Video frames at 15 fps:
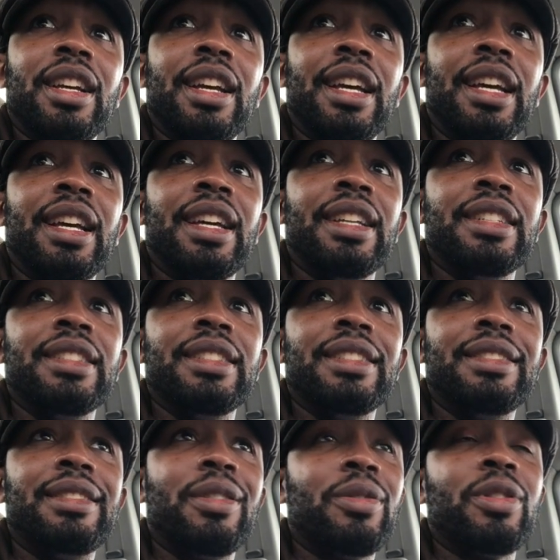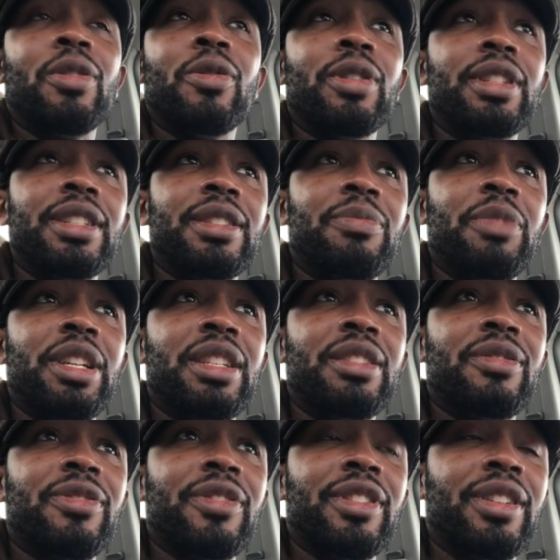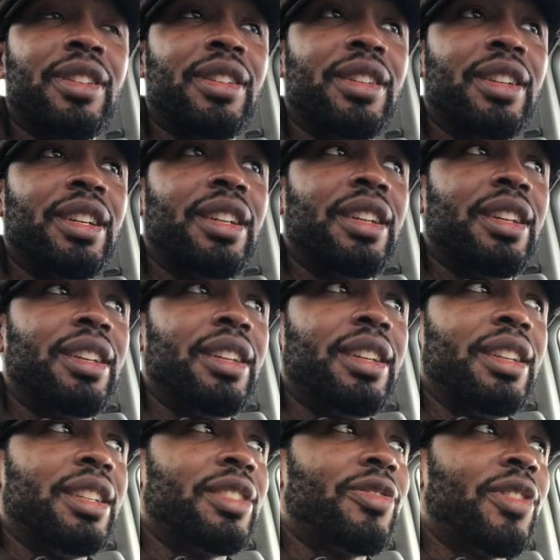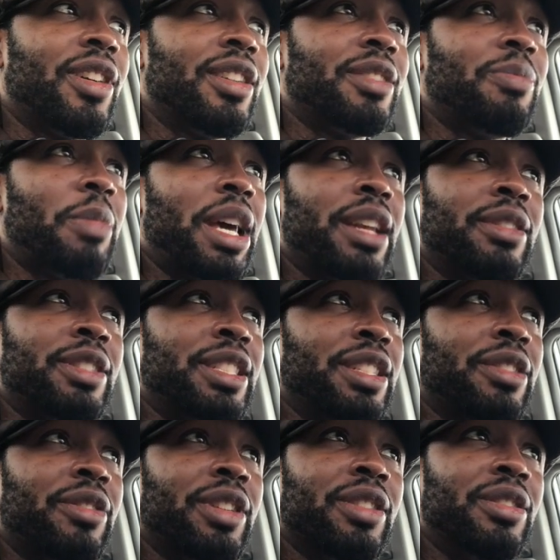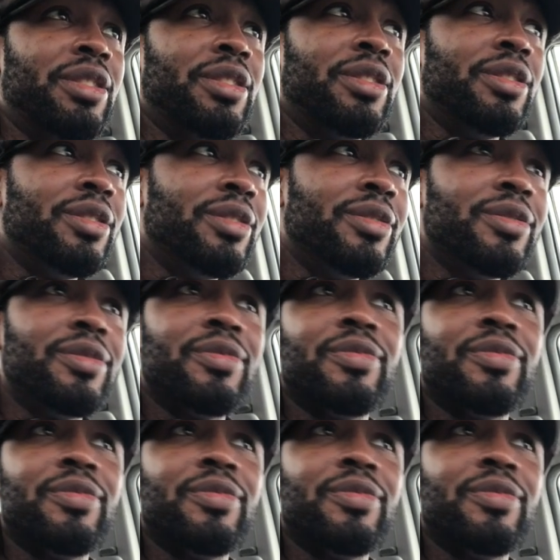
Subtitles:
and don't know what this means for as far as managerial